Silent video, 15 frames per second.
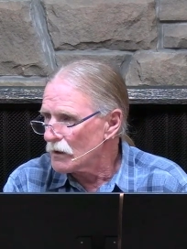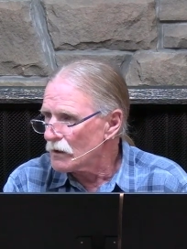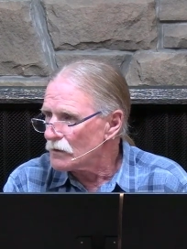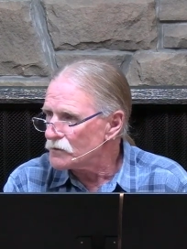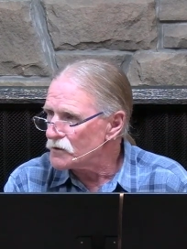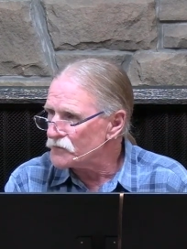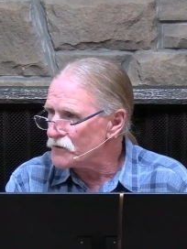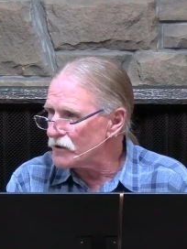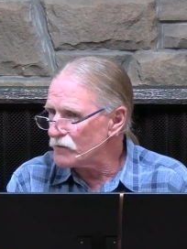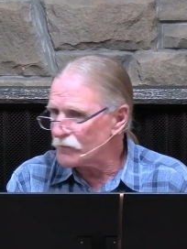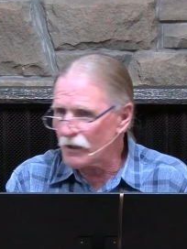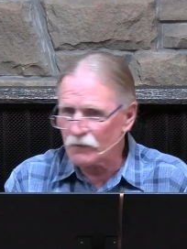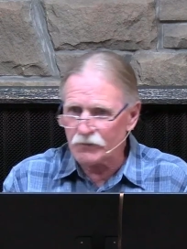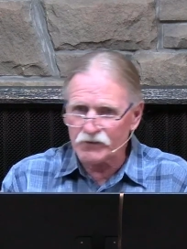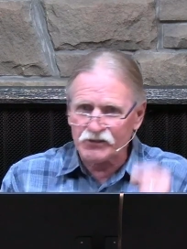you think
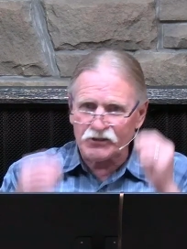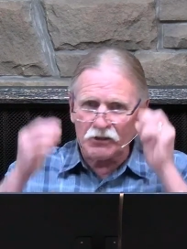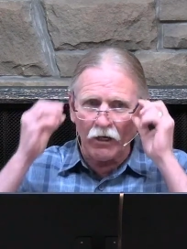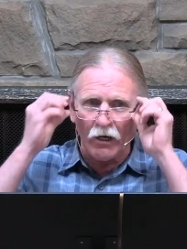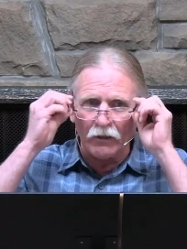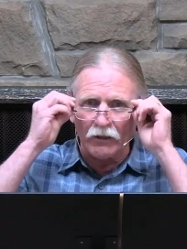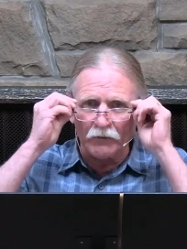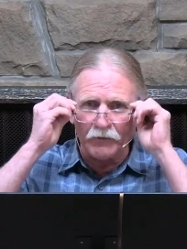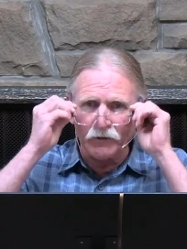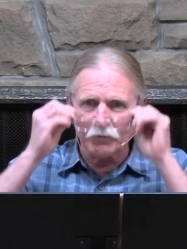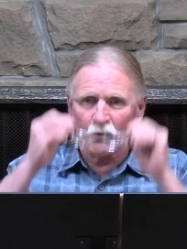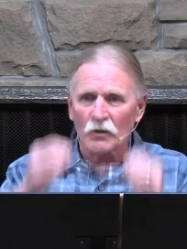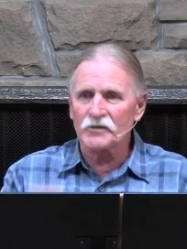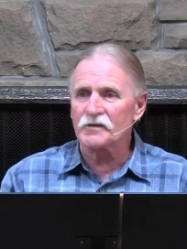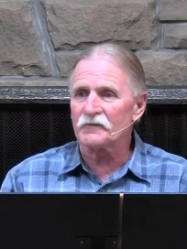maybe Solomon
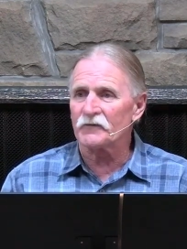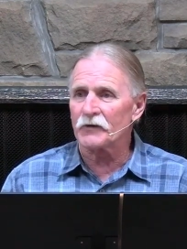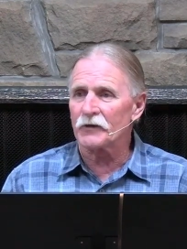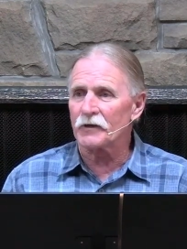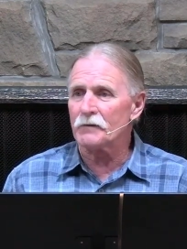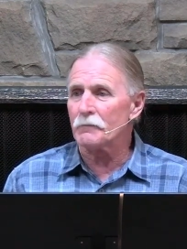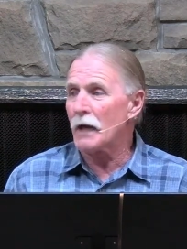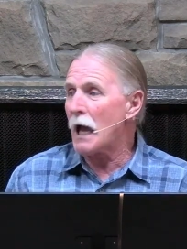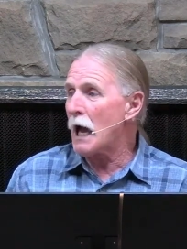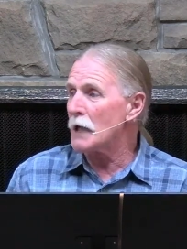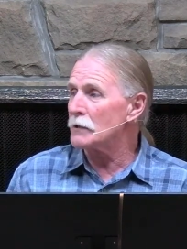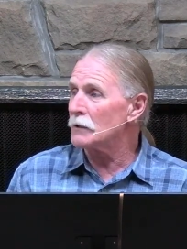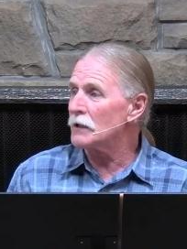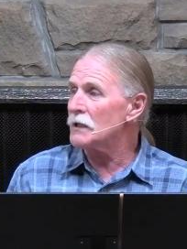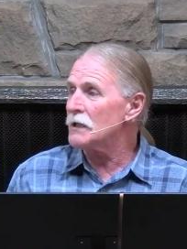wasn't very
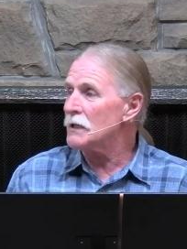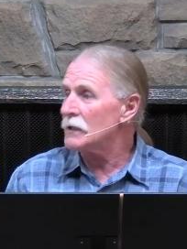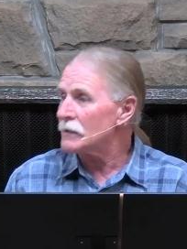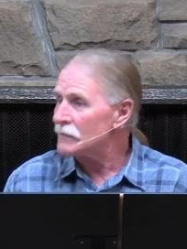manly?